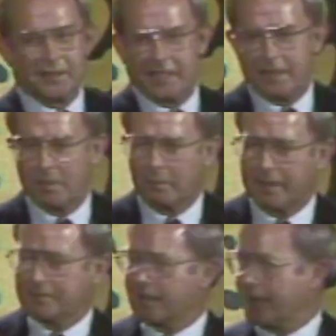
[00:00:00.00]
Governor
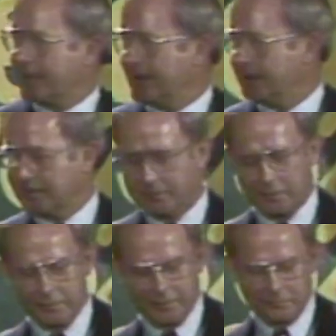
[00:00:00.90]
Phil Batt became the
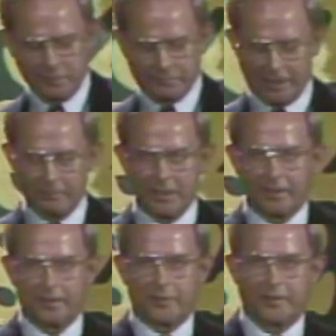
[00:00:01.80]
first
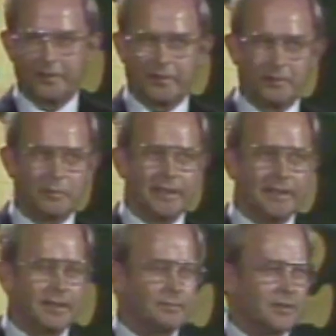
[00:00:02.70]
Republican candidate to
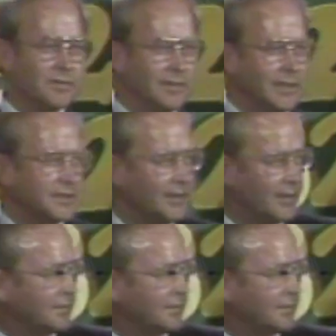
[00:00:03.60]
announce for governor.